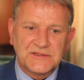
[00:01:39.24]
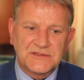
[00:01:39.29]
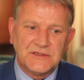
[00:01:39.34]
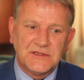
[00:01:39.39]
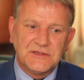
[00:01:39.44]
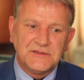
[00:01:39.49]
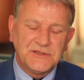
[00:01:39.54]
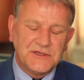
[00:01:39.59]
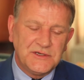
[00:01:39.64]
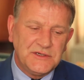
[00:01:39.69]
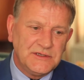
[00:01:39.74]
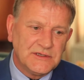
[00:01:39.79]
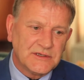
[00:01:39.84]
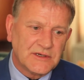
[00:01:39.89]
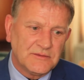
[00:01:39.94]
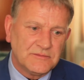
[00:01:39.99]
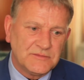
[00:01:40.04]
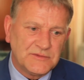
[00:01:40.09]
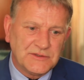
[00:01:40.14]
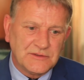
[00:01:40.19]
as an engineer
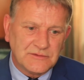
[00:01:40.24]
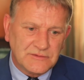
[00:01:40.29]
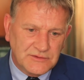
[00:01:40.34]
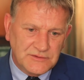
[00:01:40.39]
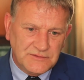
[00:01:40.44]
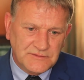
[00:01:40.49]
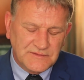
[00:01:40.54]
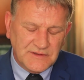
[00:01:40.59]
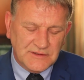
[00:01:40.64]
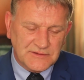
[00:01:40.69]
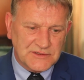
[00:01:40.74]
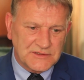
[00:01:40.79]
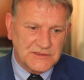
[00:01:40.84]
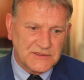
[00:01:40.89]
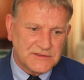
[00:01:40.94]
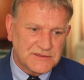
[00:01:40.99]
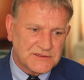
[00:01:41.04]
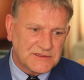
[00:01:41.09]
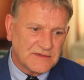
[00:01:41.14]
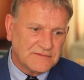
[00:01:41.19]
up until
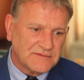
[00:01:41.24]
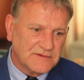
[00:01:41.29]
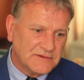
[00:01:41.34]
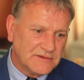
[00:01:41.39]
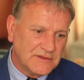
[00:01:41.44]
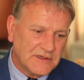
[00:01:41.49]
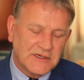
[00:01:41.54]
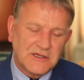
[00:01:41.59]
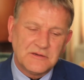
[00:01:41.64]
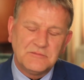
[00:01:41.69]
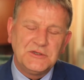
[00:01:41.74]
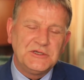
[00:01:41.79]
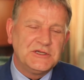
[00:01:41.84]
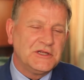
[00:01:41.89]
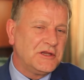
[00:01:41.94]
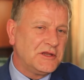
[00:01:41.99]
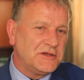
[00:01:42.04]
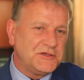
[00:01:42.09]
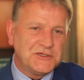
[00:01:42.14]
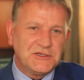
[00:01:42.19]
2007, and I'd been
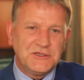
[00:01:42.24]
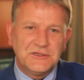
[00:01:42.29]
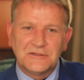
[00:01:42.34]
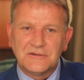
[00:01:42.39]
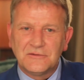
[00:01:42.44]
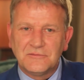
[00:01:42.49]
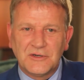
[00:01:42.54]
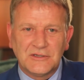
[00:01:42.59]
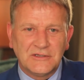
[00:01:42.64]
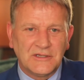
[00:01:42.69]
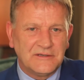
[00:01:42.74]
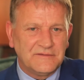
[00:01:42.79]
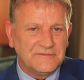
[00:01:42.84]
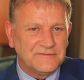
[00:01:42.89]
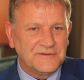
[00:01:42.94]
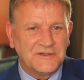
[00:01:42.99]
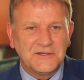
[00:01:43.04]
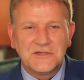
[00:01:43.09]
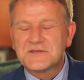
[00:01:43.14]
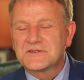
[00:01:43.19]
an engineer all my
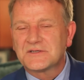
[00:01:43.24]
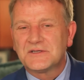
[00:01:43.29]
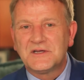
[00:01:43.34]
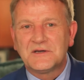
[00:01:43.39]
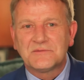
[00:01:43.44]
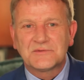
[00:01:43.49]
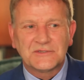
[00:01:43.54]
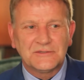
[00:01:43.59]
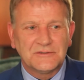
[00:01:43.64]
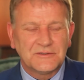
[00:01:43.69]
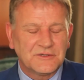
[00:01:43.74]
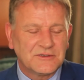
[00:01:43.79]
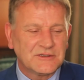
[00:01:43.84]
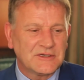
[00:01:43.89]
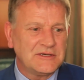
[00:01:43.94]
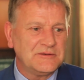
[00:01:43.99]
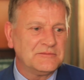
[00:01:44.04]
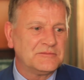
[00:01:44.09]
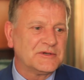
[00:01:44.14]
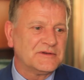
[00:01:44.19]
life, and it's an absolutely
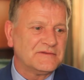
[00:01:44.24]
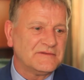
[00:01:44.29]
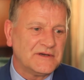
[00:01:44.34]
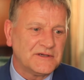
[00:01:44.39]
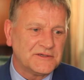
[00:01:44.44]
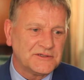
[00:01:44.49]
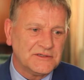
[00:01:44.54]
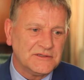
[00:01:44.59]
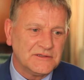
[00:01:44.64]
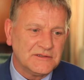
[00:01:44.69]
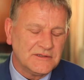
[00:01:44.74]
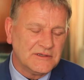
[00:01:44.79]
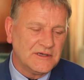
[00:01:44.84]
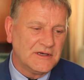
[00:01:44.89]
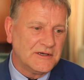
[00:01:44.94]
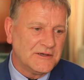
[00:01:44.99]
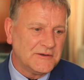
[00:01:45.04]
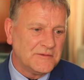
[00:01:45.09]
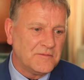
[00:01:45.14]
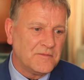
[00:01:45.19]
great profession.
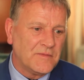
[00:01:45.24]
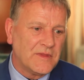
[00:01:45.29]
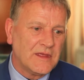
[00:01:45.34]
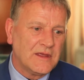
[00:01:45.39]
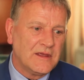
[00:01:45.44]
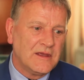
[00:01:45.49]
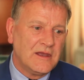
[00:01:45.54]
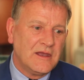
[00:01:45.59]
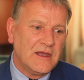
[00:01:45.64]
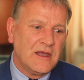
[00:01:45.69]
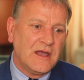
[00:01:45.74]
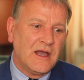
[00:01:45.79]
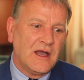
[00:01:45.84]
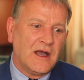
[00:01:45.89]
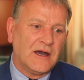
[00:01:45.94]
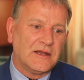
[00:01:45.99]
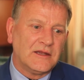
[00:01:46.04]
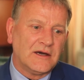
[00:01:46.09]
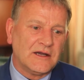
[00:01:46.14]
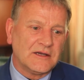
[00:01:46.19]
And
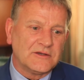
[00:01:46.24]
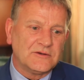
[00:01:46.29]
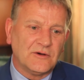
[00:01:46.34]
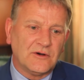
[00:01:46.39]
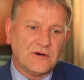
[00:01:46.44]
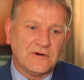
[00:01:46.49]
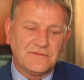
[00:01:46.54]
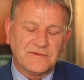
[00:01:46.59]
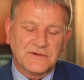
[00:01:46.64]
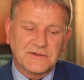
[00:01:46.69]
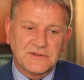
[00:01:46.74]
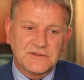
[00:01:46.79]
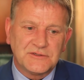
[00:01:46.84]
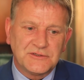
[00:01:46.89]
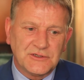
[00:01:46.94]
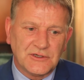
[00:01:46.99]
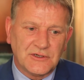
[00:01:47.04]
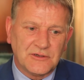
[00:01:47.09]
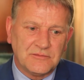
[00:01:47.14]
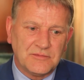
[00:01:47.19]
I got offered a
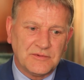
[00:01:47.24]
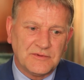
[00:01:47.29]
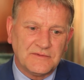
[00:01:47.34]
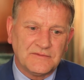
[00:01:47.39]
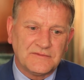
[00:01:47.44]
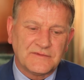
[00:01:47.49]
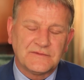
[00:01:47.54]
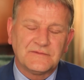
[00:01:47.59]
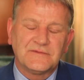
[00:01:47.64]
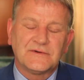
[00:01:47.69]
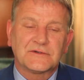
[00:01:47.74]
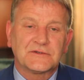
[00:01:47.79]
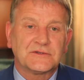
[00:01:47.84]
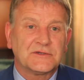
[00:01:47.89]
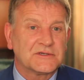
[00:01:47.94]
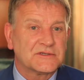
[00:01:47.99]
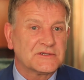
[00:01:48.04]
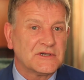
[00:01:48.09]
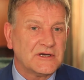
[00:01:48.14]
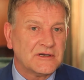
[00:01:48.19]
job for
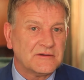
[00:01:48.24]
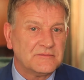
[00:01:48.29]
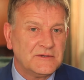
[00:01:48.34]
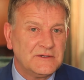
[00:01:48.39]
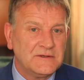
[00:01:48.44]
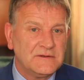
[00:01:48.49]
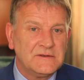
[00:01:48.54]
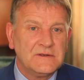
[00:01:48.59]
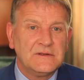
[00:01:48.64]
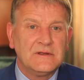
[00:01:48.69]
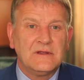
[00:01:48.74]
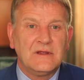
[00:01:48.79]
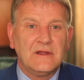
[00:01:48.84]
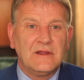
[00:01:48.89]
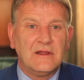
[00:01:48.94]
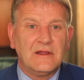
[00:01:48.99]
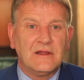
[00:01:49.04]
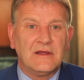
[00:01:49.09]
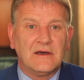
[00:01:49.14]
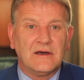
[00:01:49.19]
Chris Harvey
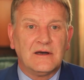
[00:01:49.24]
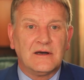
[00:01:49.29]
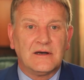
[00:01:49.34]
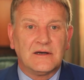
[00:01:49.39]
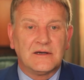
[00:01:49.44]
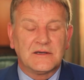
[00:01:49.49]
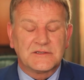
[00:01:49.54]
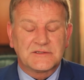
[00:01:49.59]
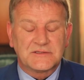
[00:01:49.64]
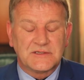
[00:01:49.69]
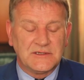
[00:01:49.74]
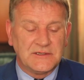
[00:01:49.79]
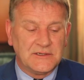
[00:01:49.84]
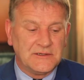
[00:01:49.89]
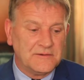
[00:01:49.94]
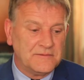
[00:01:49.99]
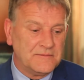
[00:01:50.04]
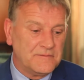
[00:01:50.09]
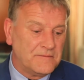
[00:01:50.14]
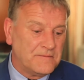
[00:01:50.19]
as
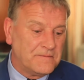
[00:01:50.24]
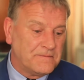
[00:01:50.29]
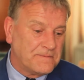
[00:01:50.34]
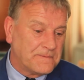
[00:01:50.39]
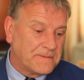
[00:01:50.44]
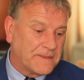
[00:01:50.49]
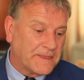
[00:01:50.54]
running